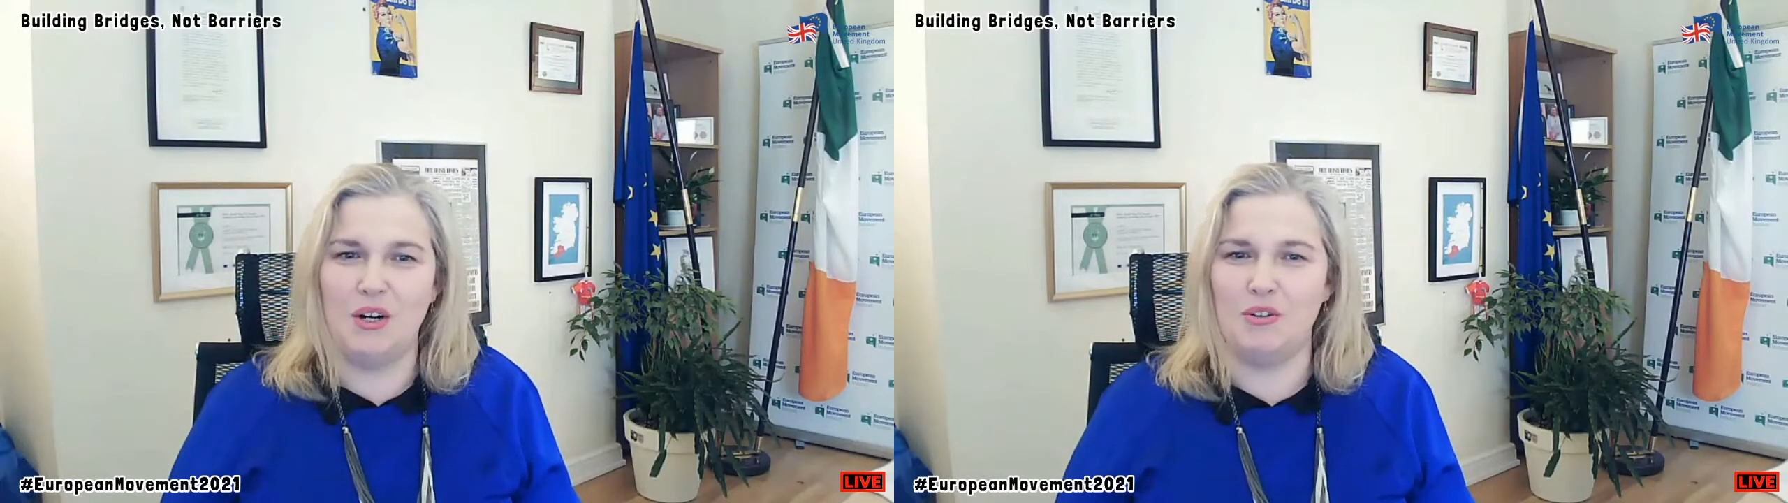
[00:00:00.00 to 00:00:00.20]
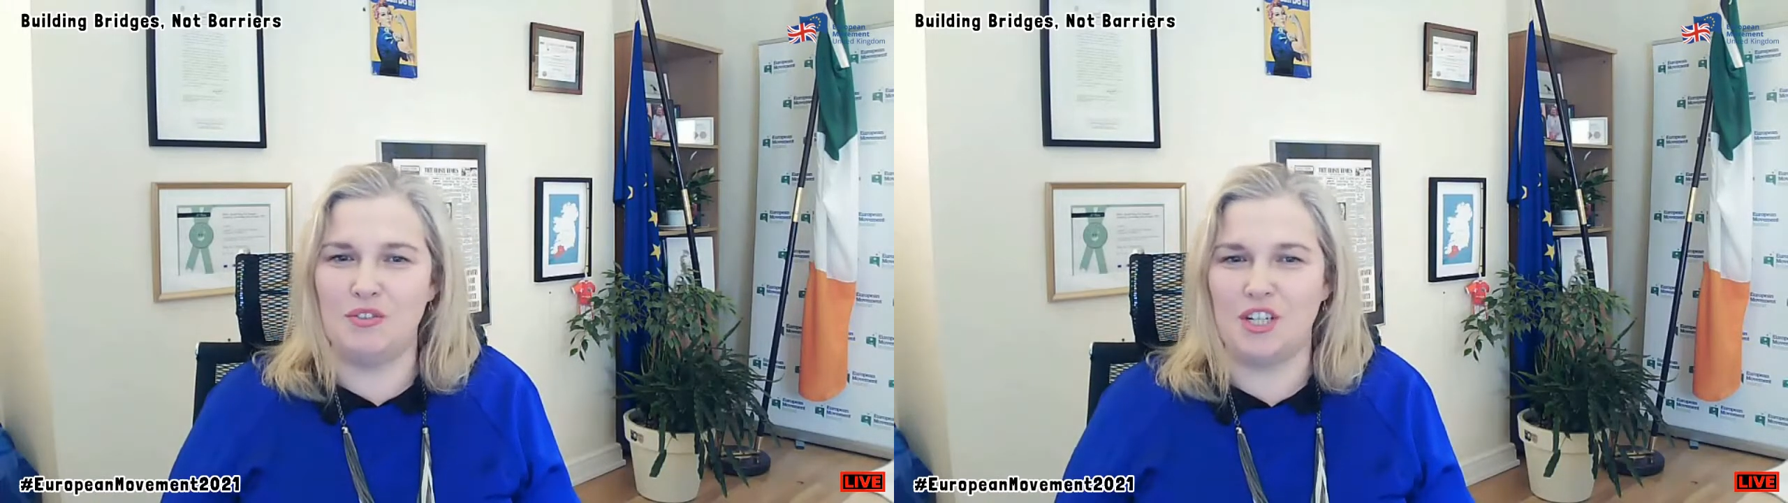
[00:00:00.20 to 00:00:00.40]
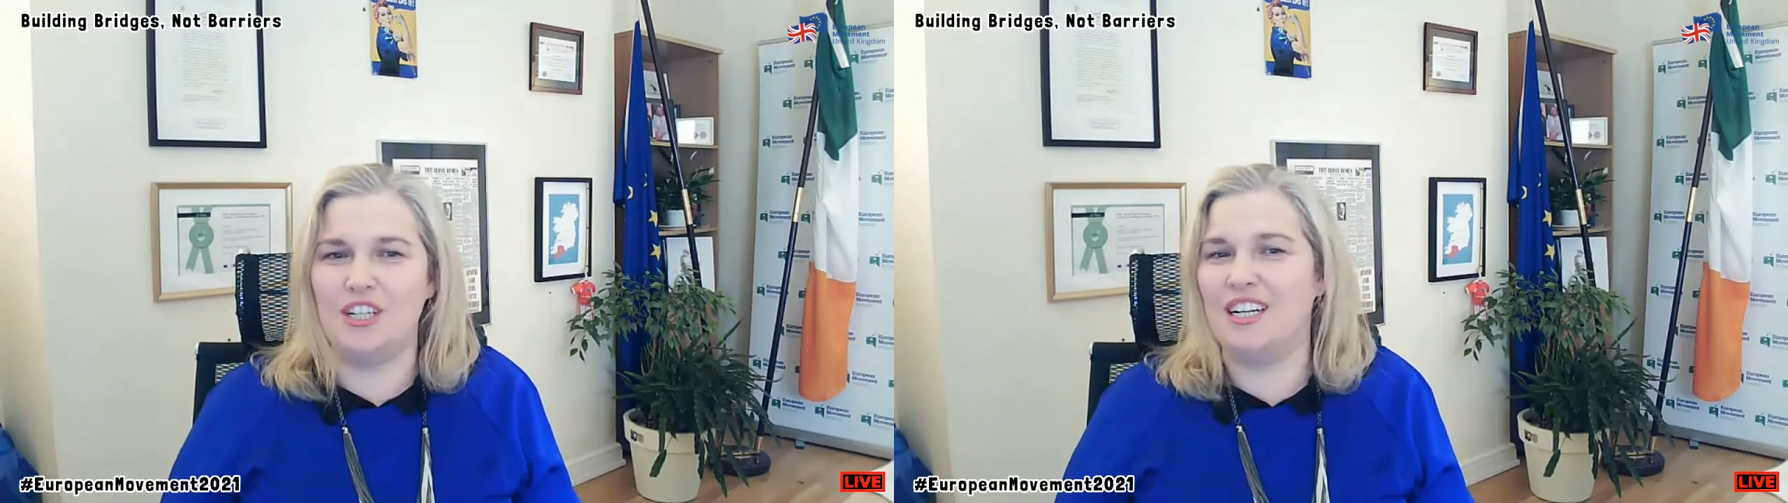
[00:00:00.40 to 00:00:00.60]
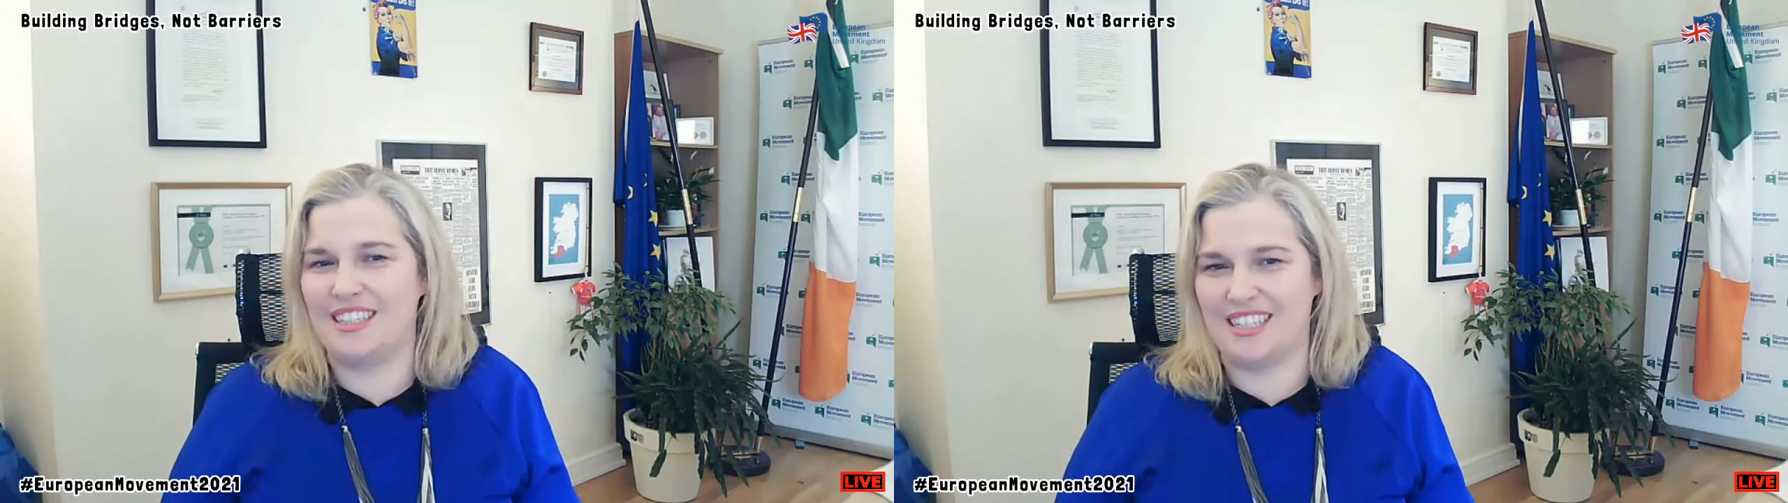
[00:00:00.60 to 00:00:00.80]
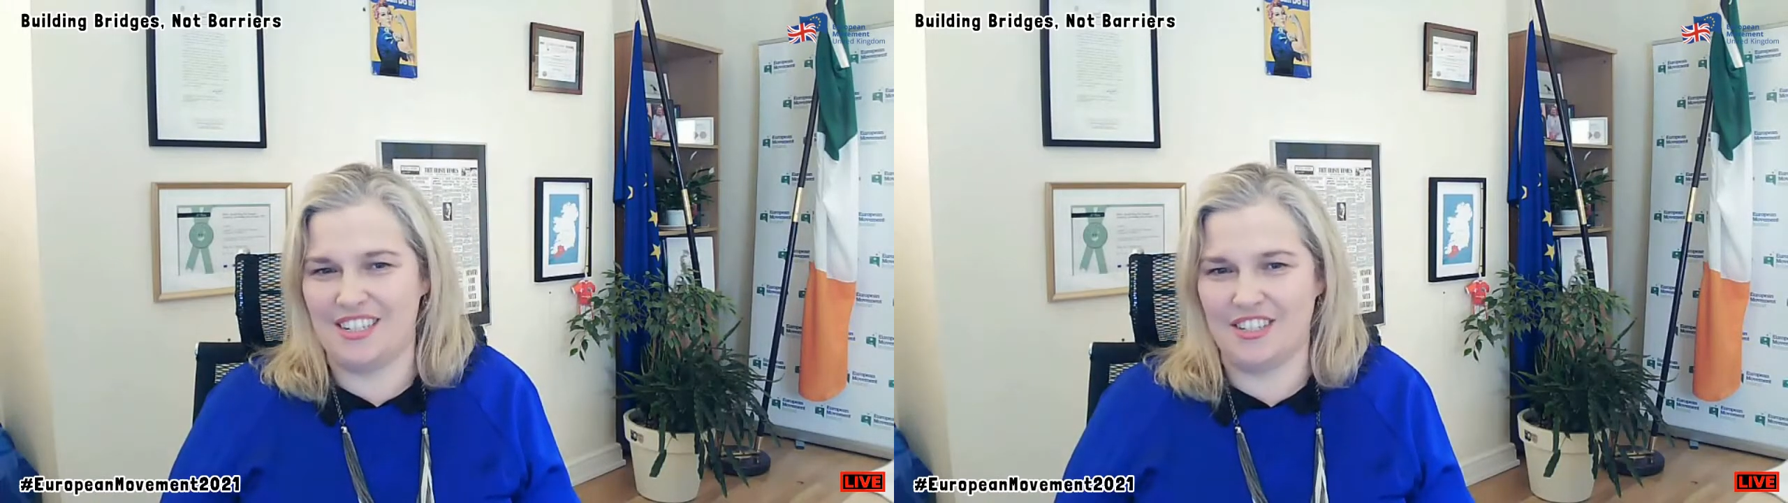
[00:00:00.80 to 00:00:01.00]
over
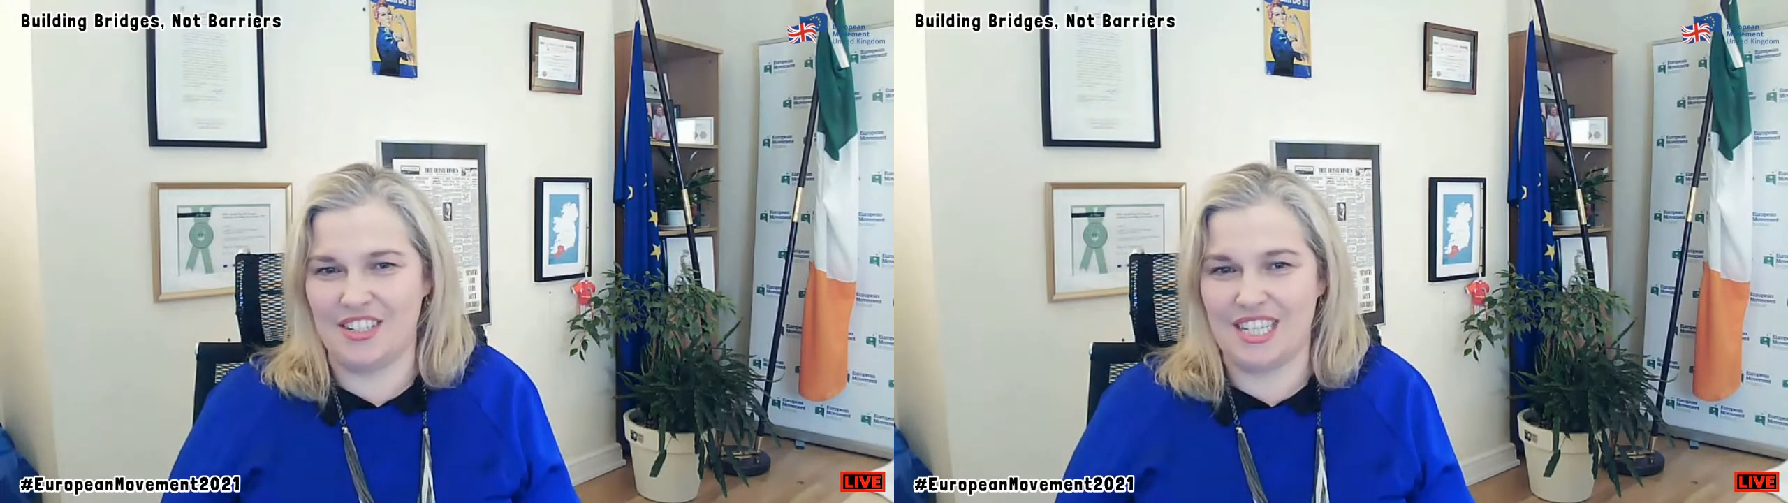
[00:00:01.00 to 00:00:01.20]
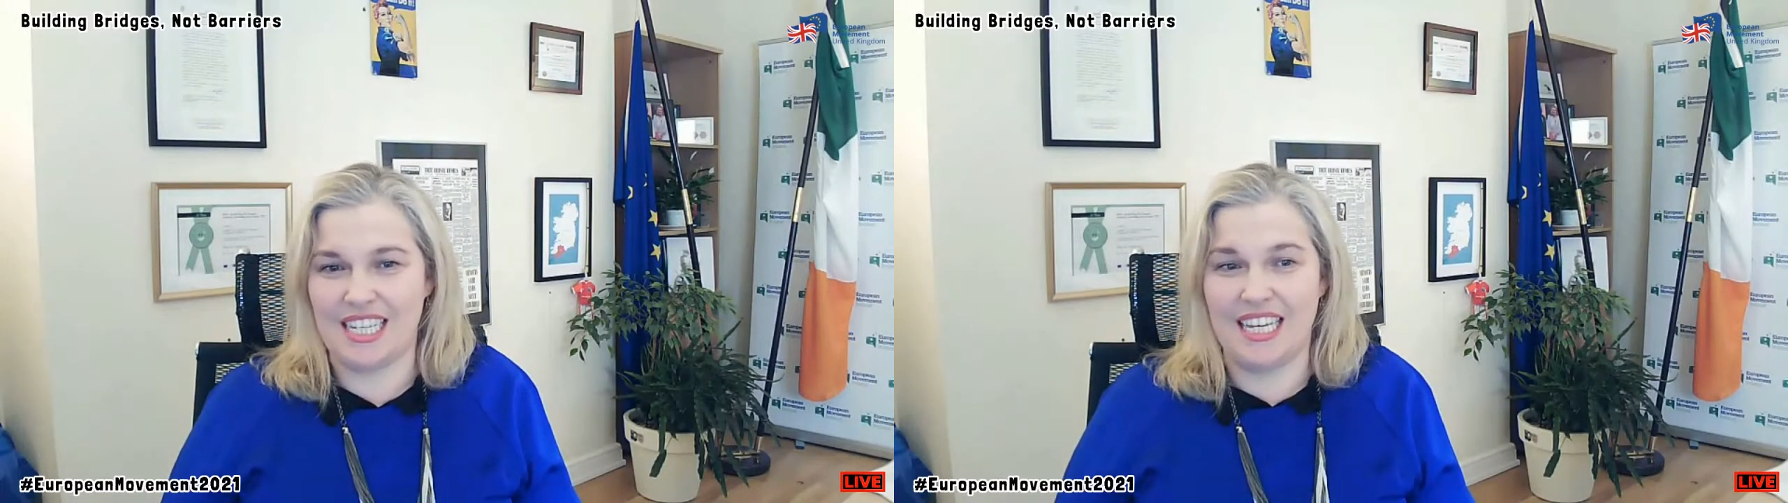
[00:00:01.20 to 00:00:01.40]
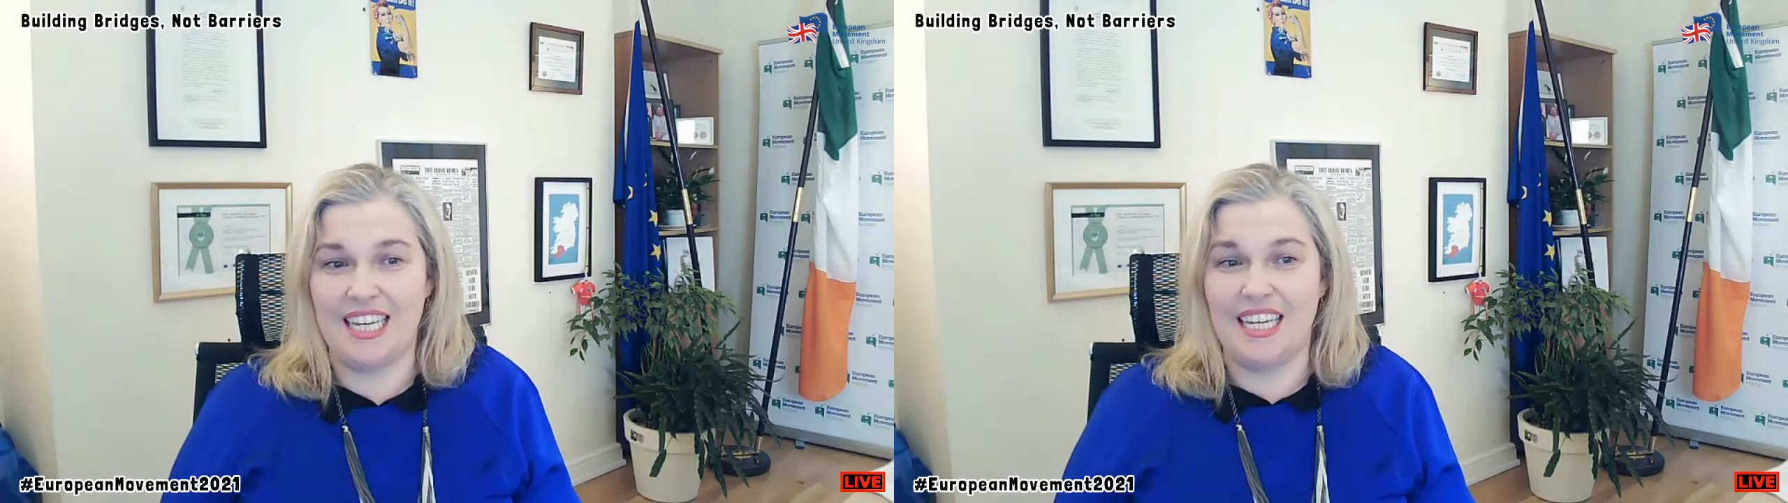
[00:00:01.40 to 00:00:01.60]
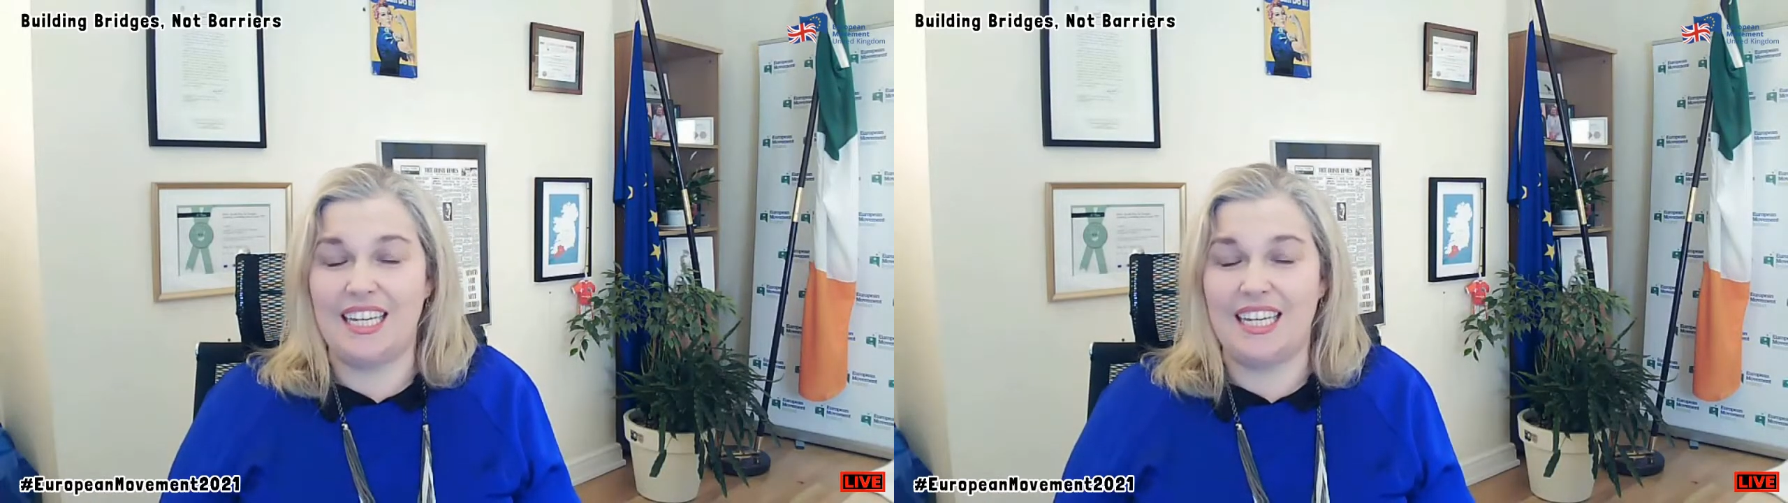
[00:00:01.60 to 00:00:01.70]
the years.